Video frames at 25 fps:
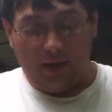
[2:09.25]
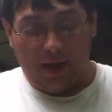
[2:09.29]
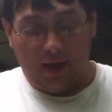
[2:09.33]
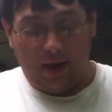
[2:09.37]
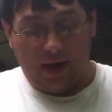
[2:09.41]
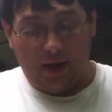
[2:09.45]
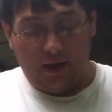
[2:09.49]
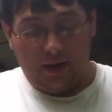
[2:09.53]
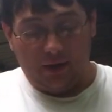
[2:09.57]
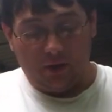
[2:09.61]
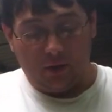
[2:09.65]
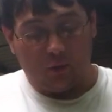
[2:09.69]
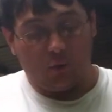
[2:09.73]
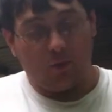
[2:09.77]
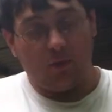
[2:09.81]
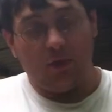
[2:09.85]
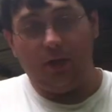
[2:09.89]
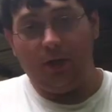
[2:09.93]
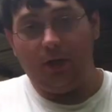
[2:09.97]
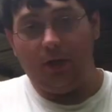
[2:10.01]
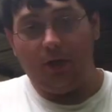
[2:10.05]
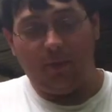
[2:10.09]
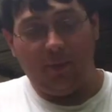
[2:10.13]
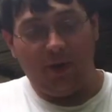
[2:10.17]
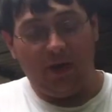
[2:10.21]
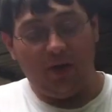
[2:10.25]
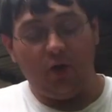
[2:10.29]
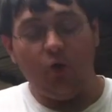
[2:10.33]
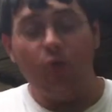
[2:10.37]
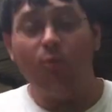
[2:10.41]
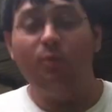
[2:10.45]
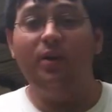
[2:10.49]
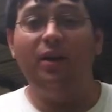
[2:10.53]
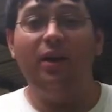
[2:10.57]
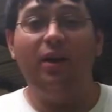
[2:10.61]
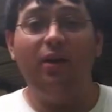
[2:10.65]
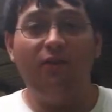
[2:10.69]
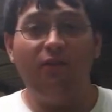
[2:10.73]
And these are really good, man.
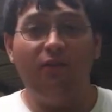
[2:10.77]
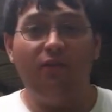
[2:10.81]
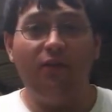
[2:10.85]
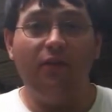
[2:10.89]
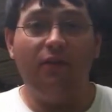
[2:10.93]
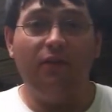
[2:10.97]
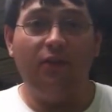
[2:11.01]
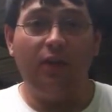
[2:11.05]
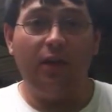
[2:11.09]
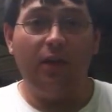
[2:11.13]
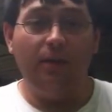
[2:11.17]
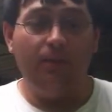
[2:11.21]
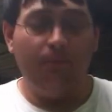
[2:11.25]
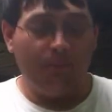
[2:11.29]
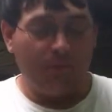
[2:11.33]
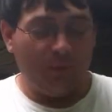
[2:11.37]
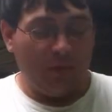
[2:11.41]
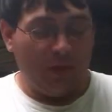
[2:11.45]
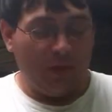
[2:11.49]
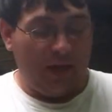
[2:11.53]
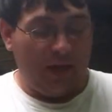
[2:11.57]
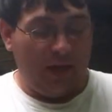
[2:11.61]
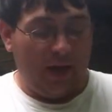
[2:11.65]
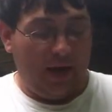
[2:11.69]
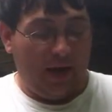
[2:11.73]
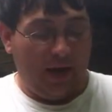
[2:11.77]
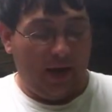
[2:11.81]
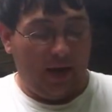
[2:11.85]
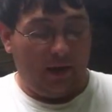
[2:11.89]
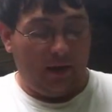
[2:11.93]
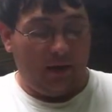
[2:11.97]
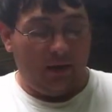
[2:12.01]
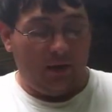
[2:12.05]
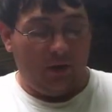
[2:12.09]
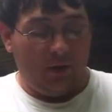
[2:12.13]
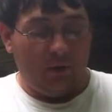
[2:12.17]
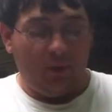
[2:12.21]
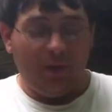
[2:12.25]
UPF 50.
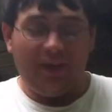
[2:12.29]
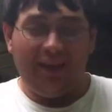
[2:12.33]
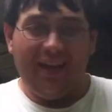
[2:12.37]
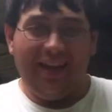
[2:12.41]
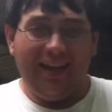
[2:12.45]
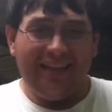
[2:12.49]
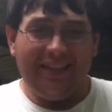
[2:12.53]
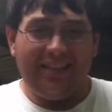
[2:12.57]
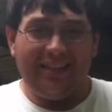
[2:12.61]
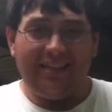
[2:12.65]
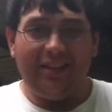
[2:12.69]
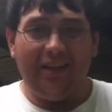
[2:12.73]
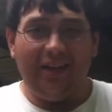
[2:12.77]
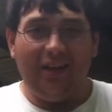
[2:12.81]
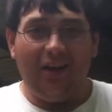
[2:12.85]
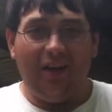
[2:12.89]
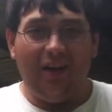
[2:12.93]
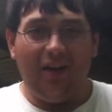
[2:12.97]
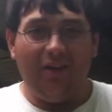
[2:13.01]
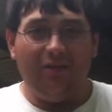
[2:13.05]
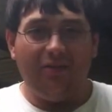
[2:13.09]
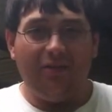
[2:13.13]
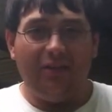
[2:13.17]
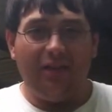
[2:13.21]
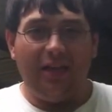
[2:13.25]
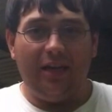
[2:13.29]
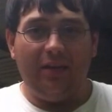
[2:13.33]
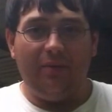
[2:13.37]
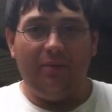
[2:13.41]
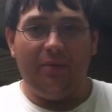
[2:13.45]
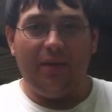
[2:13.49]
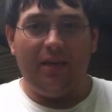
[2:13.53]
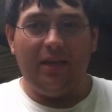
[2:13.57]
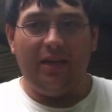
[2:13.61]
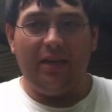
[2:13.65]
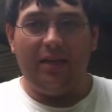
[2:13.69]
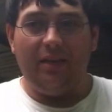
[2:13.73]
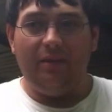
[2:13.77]
And you would think these gloves, they'd
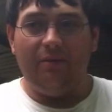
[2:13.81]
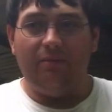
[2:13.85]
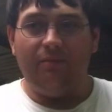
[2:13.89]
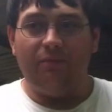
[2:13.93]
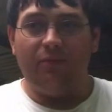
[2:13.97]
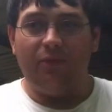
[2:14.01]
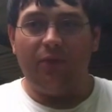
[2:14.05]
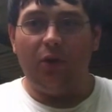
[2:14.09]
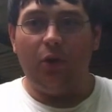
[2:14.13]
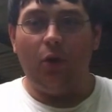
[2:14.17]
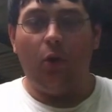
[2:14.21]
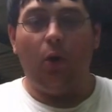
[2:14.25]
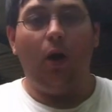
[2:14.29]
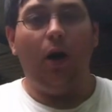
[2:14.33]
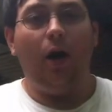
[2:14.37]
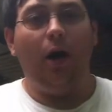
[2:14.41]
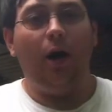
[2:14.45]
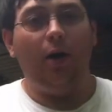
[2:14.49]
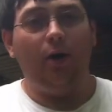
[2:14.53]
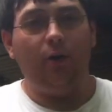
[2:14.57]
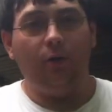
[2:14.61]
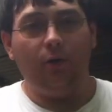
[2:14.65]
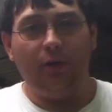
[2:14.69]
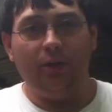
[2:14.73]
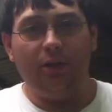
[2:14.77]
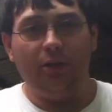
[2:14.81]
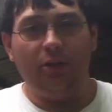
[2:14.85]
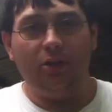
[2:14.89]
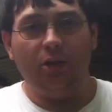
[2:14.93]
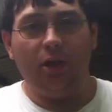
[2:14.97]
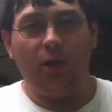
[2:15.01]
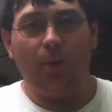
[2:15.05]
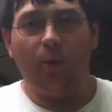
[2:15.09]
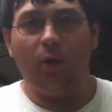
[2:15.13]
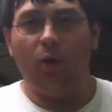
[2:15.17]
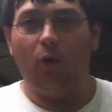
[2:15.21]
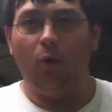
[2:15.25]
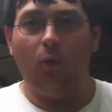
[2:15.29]
be, you know, hotter in the
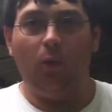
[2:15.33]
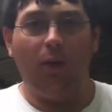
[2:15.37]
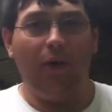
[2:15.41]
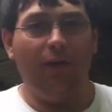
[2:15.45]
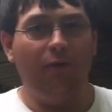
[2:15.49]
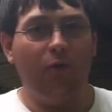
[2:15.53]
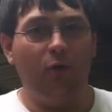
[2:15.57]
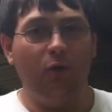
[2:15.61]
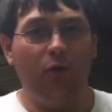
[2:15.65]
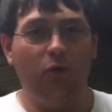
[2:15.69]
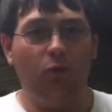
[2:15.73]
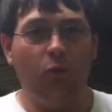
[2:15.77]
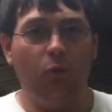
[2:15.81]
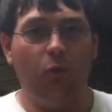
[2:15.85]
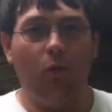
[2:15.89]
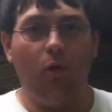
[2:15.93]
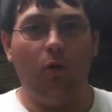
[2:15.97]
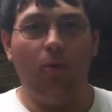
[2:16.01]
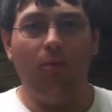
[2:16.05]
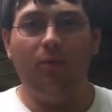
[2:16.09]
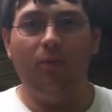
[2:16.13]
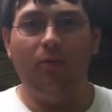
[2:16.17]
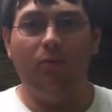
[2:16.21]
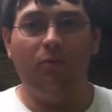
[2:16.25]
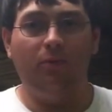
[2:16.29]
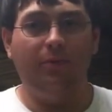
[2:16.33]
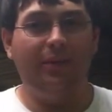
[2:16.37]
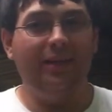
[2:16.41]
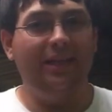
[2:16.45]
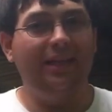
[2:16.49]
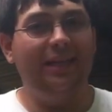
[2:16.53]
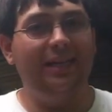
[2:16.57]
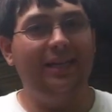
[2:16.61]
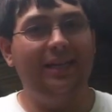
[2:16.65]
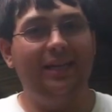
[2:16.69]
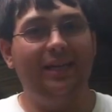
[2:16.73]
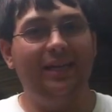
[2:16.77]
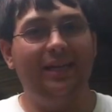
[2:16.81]
summer or whenever it's warm.
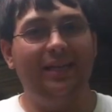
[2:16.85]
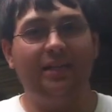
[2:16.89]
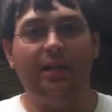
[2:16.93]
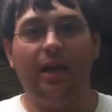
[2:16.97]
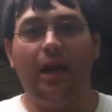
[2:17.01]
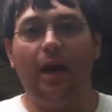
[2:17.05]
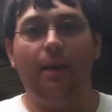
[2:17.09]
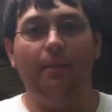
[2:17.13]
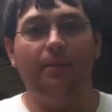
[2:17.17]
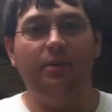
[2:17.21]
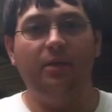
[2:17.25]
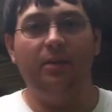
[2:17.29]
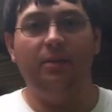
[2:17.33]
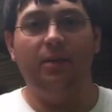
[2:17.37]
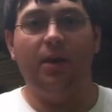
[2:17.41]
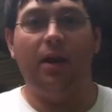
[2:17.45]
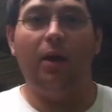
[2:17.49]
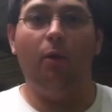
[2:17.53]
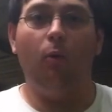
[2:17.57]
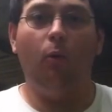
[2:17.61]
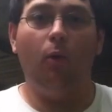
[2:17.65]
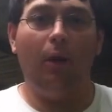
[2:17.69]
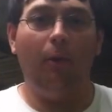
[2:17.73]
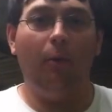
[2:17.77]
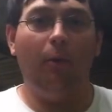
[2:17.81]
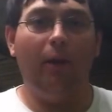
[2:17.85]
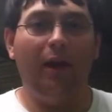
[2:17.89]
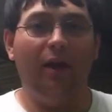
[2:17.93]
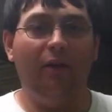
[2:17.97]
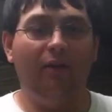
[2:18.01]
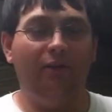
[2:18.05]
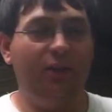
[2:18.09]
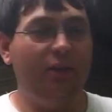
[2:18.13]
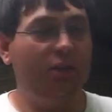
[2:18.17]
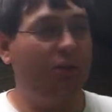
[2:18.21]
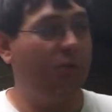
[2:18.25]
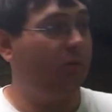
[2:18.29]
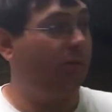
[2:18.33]
Really, it's the opposite, man. I went
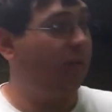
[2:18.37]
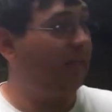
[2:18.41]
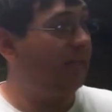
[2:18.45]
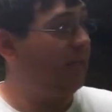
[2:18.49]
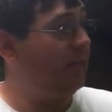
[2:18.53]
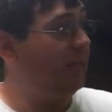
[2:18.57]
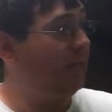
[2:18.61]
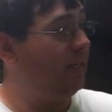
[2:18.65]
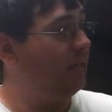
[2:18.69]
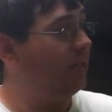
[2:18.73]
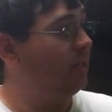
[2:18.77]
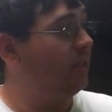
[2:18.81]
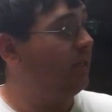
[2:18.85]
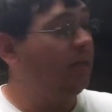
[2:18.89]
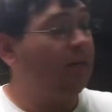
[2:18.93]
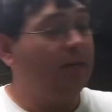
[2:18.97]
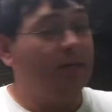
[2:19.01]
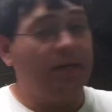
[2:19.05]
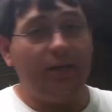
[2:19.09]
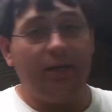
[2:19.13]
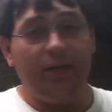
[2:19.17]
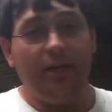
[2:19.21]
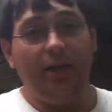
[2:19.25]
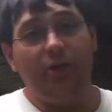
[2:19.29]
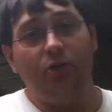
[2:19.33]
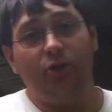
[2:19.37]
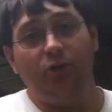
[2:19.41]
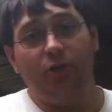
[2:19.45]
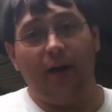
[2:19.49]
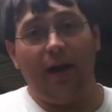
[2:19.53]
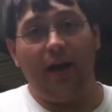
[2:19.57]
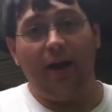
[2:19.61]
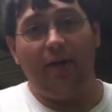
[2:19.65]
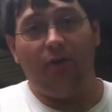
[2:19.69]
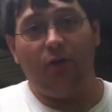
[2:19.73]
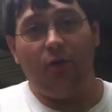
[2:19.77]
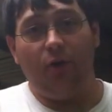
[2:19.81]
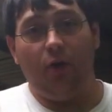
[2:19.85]
out fishing with these
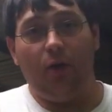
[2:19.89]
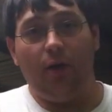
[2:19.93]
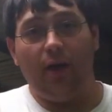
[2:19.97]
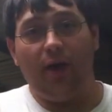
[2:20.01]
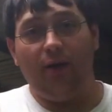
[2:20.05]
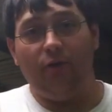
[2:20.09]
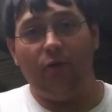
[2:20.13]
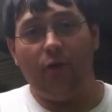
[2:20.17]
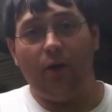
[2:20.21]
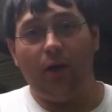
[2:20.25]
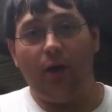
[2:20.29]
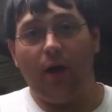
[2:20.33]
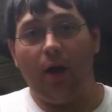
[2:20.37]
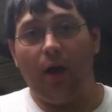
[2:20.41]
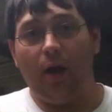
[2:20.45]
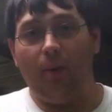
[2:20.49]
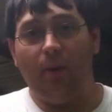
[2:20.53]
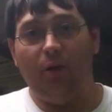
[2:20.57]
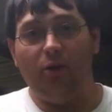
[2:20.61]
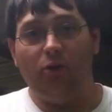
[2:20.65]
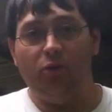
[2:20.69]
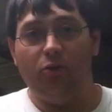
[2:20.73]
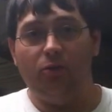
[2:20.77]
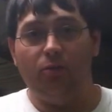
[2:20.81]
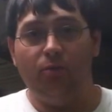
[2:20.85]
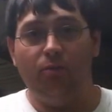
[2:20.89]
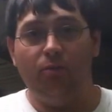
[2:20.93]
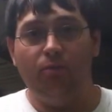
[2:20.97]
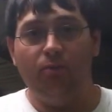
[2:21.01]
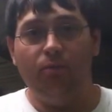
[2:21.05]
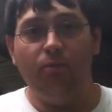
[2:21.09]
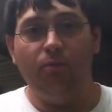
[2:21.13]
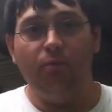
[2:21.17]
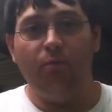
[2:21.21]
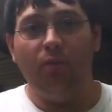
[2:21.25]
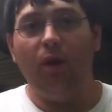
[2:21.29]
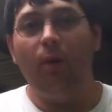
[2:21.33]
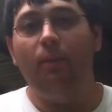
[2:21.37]
yesterday afternoon after I got them. I just
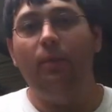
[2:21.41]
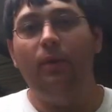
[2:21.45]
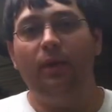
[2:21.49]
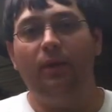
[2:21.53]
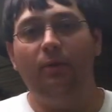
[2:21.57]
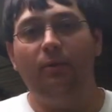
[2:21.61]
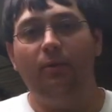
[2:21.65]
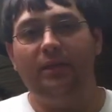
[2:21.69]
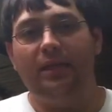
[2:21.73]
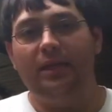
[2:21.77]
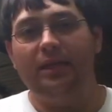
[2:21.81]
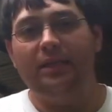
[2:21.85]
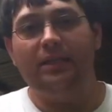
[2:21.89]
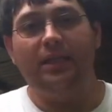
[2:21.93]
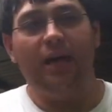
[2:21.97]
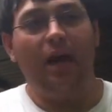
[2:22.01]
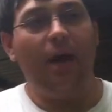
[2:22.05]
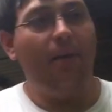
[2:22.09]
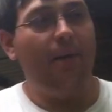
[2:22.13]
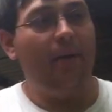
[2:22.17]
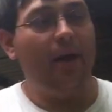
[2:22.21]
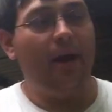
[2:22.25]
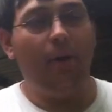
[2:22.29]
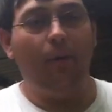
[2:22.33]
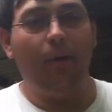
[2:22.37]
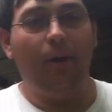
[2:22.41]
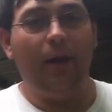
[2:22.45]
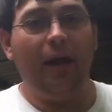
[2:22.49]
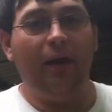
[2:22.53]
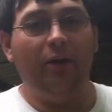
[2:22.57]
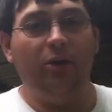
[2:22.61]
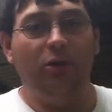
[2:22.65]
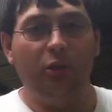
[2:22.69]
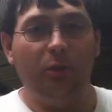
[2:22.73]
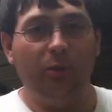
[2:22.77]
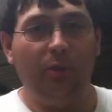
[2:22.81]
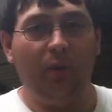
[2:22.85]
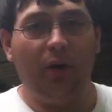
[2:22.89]
bubbling with excitement. I went
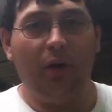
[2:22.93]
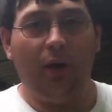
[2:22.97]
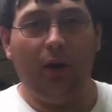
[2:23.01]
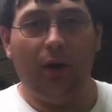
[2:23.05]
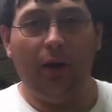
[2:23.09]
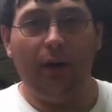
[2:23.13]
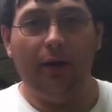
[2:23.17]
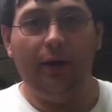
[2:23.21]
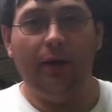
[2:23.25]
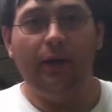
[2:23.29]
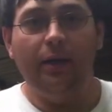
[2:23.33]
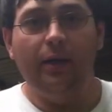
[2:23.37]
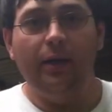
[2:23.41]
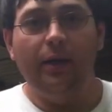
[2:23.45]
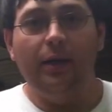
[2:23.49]
out to the pond,